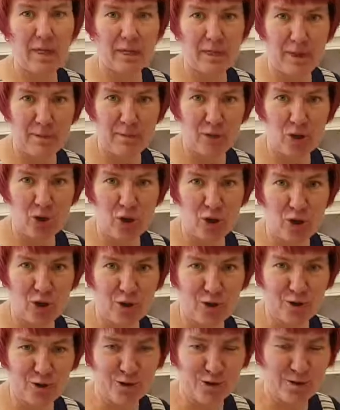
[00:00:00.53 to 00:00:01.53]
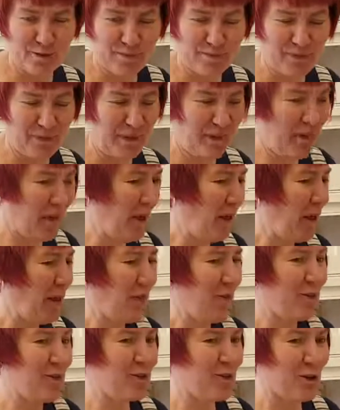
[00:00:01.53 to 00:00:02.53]
Lemon curd.
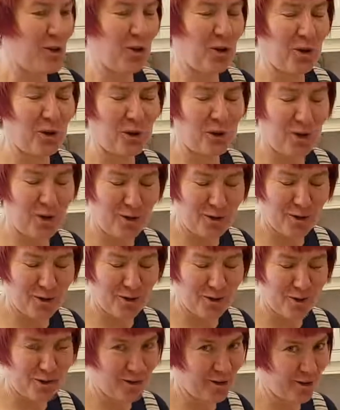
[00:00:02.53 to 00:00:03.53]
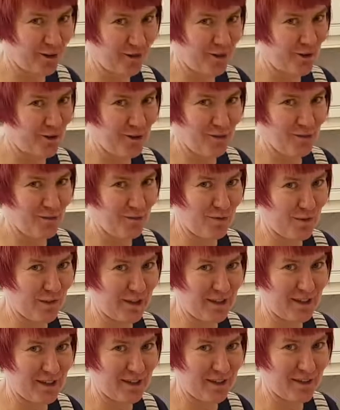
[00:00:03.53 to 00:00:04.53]
There's lots and lots of
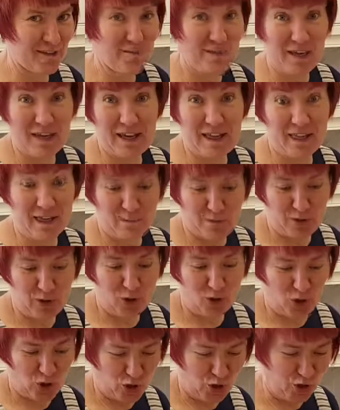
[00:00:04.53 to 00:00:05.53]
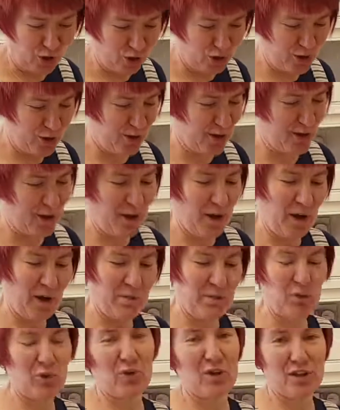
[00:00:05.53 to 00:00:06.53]
ways to make lemon curd,
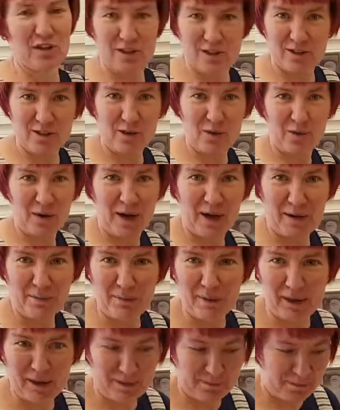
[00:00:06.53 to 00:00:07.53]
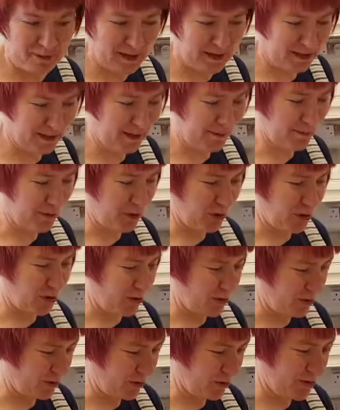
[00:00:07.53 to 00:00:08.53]
but this is how I make my lemon
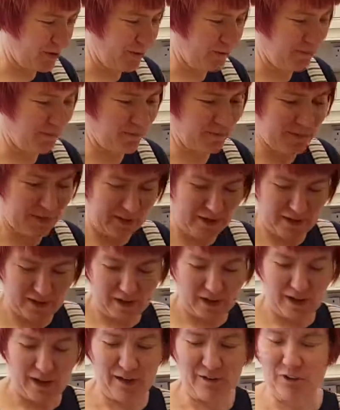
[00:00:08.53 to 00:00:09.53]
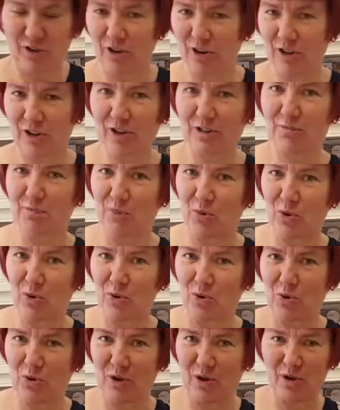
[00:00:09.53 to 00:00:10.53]
curd. I've got this
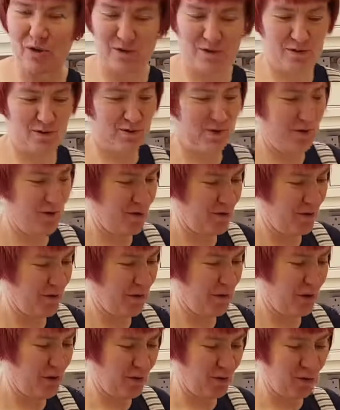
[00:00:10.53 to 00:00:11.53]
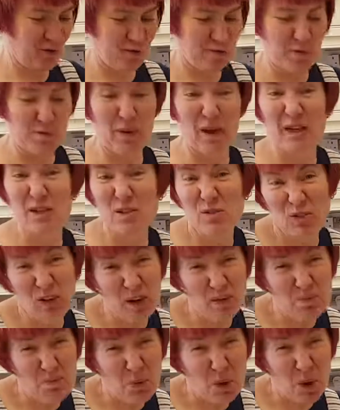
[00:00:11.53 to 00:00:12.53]
book which my best
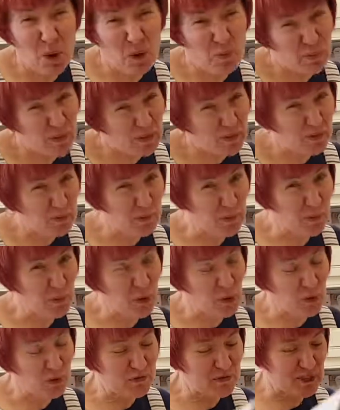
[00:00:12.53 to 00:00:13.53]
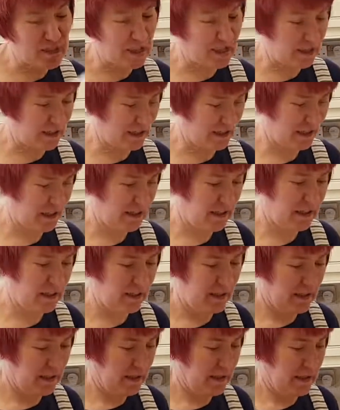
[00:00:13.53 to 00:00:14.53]
friend bought me for my birthday
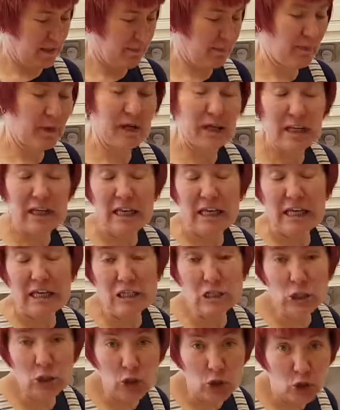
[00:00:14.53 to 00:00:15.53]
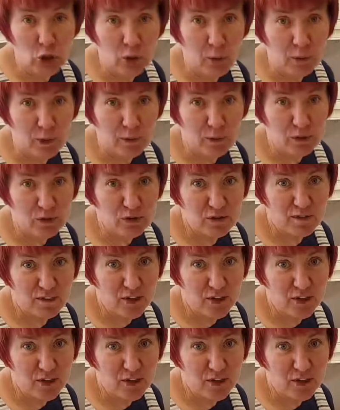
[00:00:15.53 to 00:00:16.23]
many years ago when I was